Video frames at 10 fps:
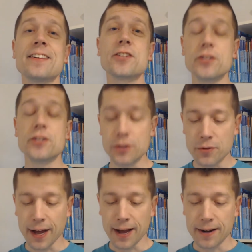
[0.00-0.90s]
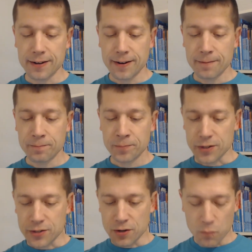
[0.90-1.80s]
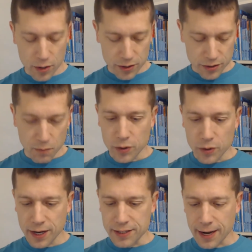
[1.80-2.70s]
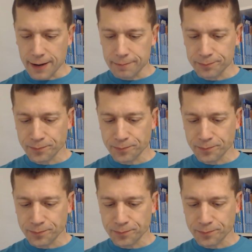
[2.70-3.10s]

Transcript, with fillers: to do that. Psalm 119,